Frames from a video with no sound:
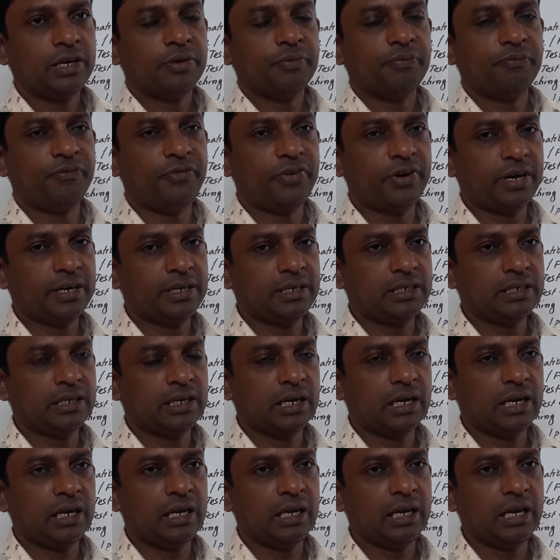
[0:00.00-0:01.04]

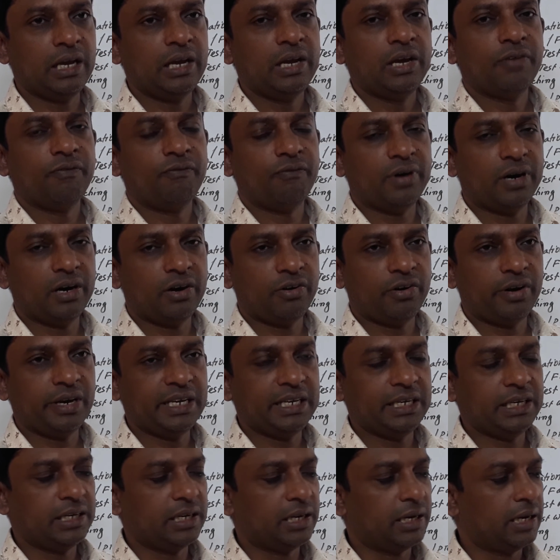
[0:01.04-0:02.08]
Bhatiali,
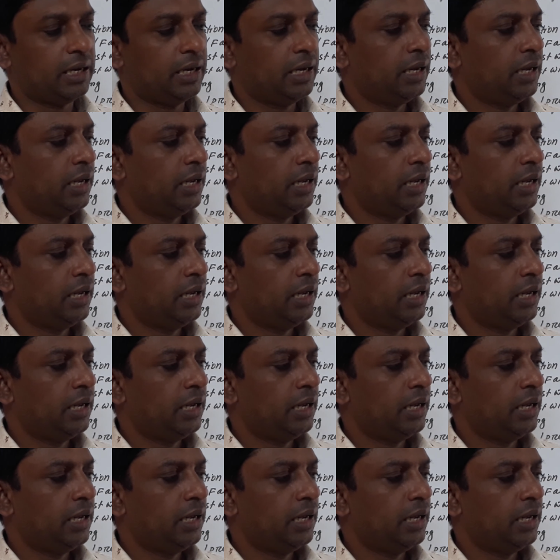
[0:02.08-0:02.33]
Bhavaiya,